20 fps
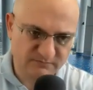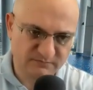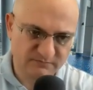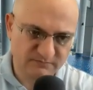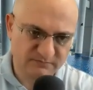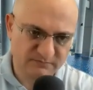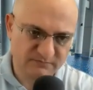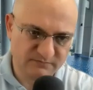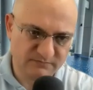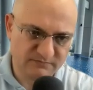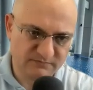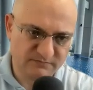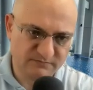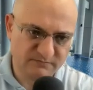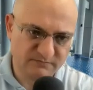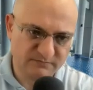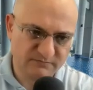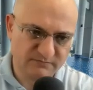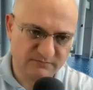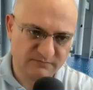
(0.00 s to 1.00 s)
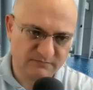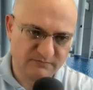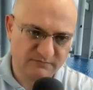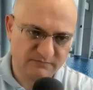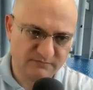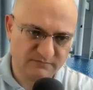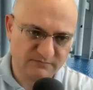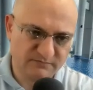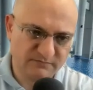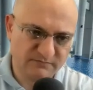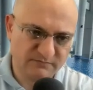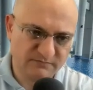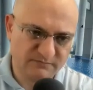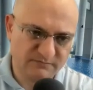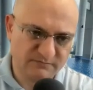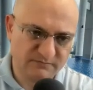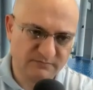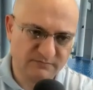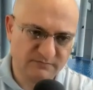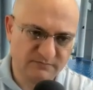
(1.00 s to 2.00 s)

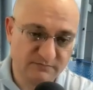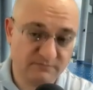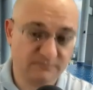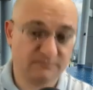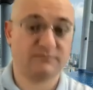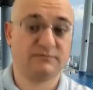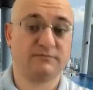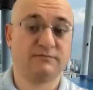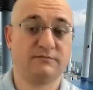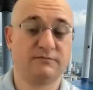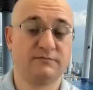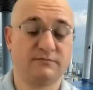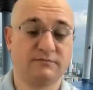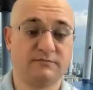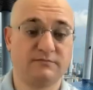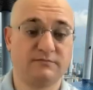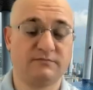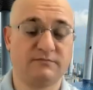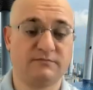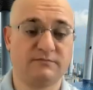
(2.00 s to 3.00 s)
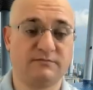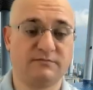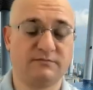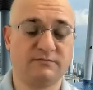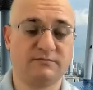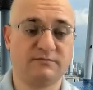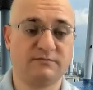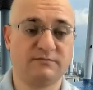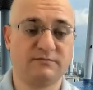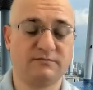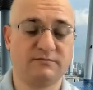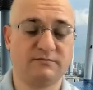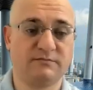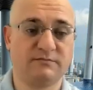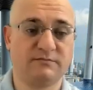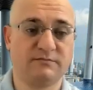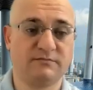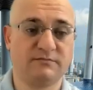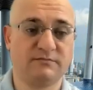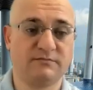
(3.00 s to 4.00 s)

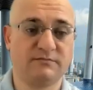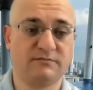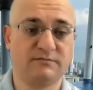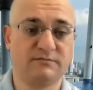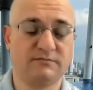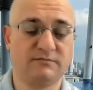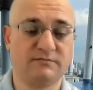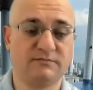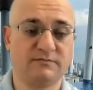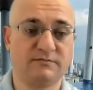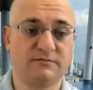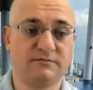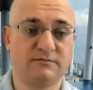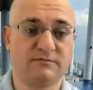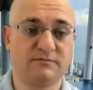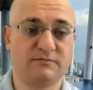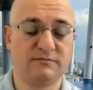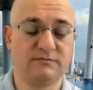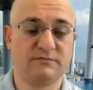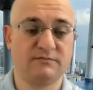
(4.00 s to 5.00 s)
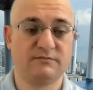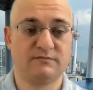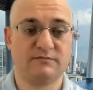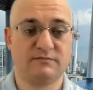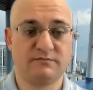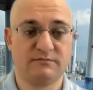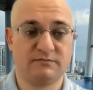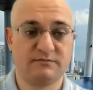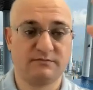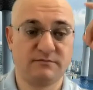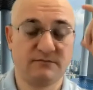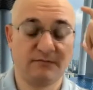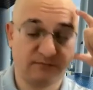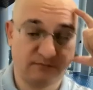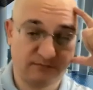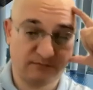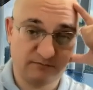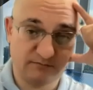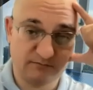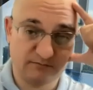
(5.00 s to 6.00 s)
No words are spoken by the person on screen.